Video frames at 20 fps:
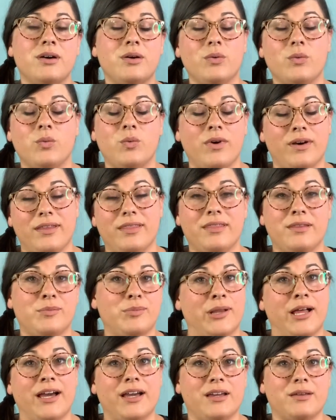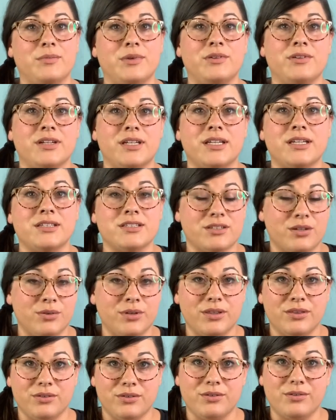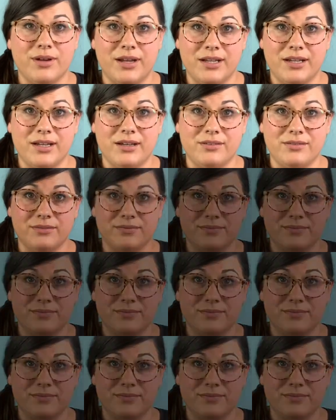what the Black community is going through right now.